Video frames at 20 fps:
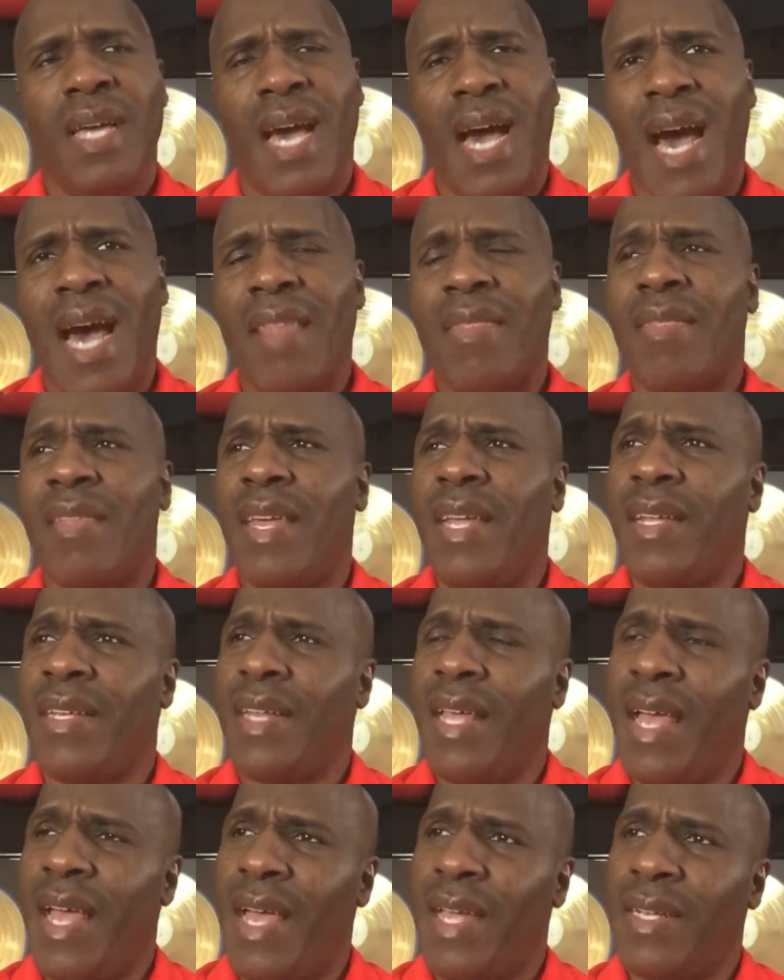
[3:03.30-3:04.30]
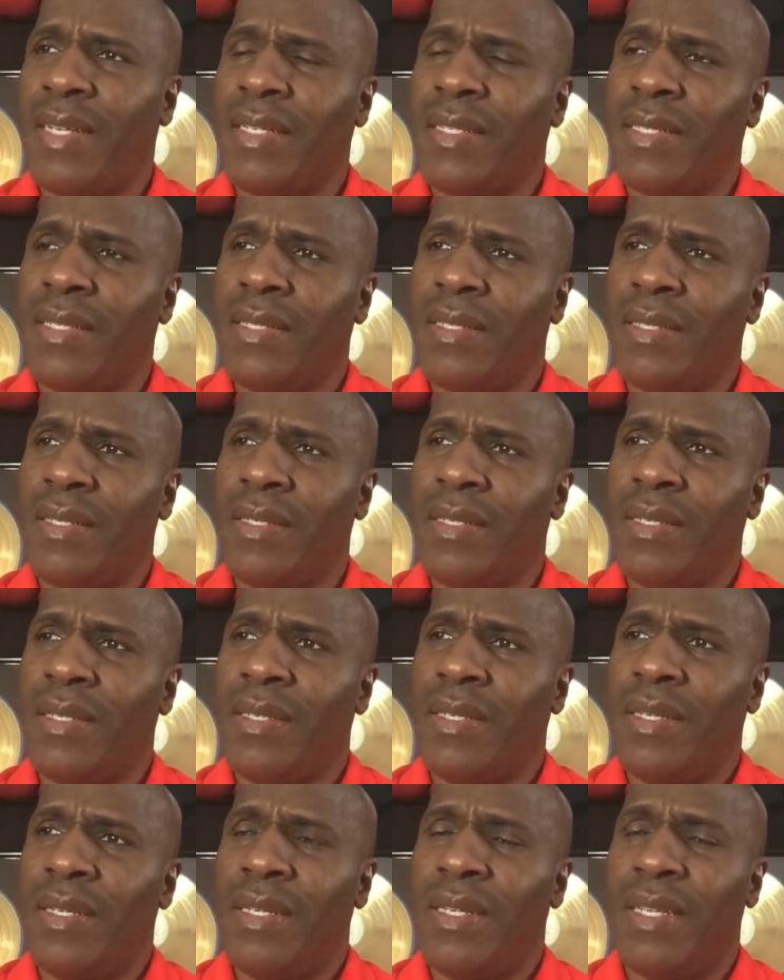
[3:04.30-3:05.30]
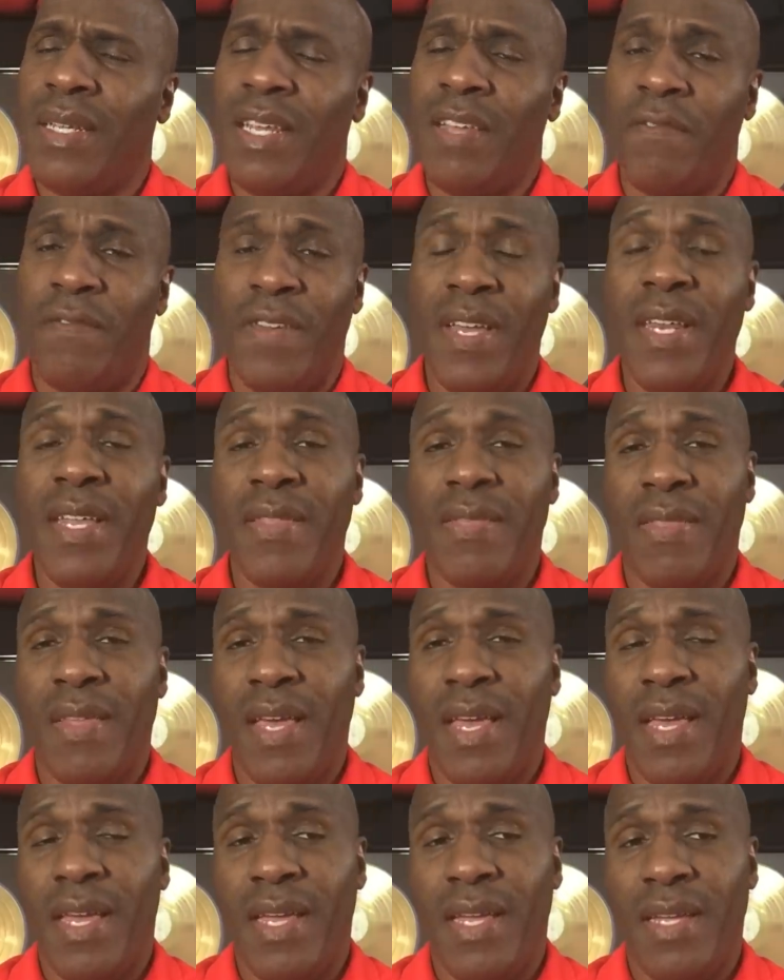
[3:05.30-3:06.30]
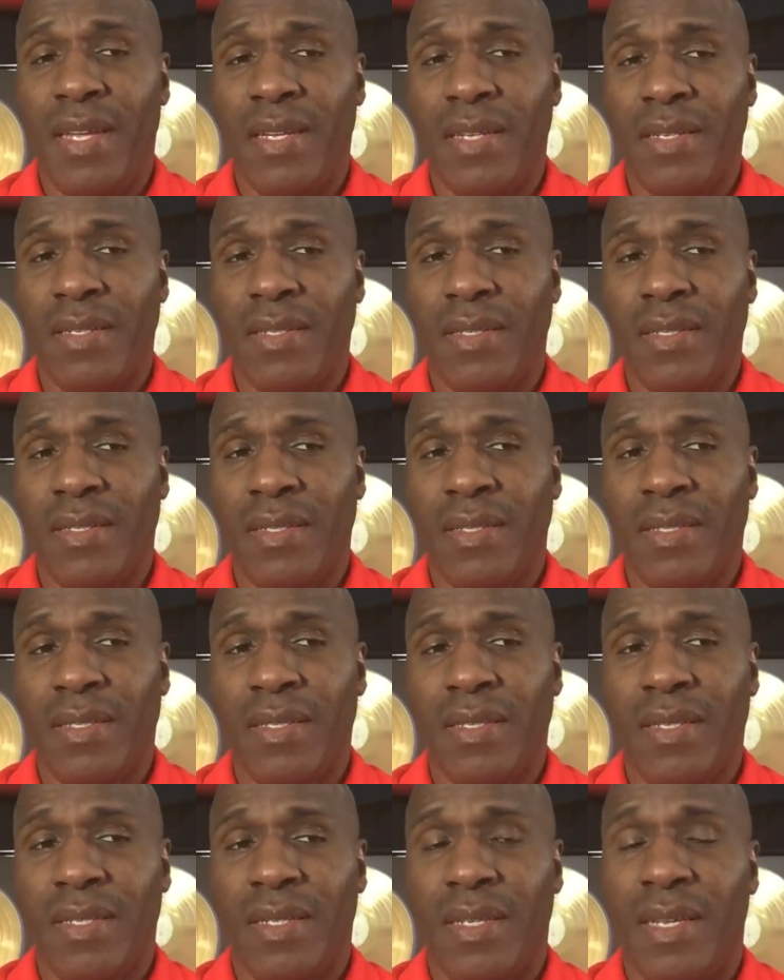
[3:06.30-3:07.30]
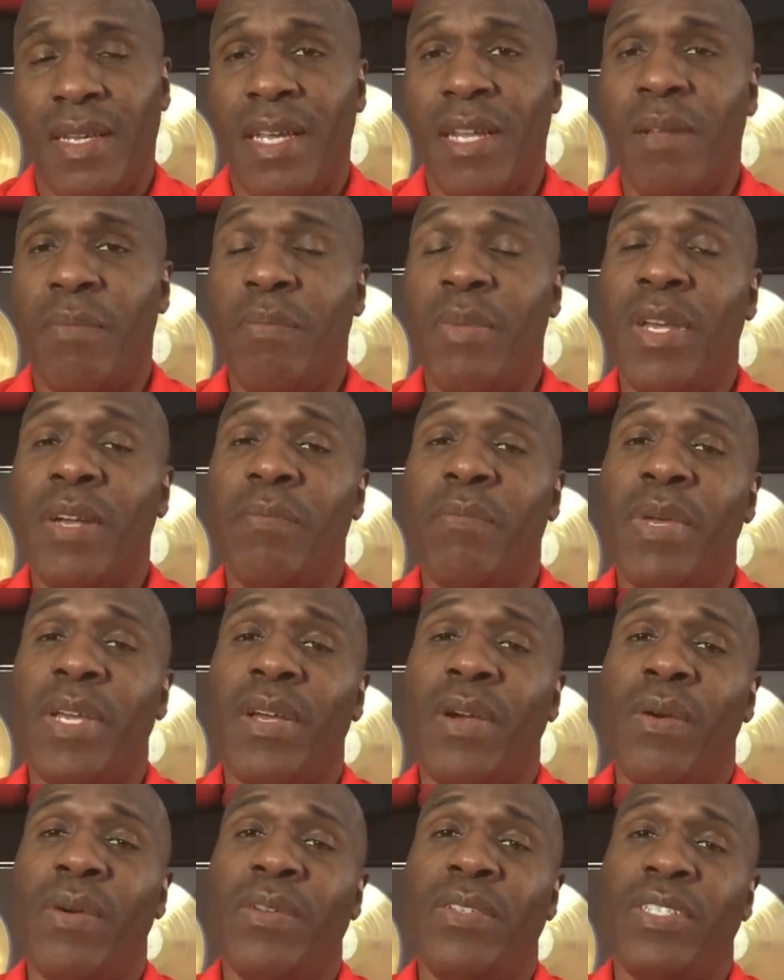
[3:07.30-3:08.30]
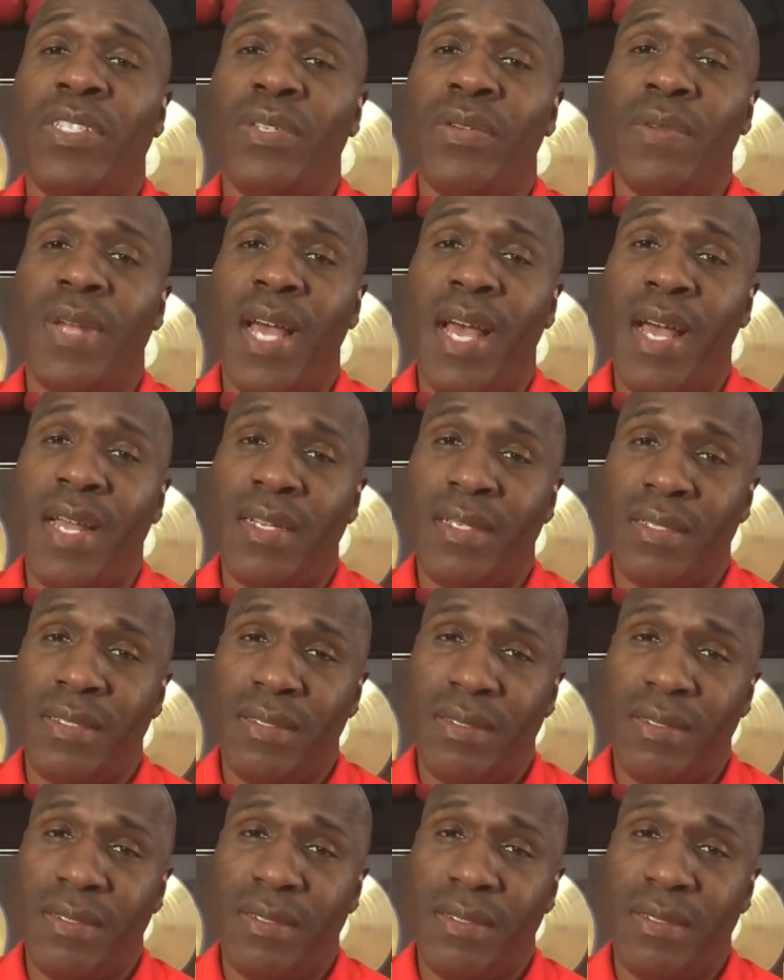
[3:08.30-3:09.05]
I think that, if anything, it'll be a big old shootout.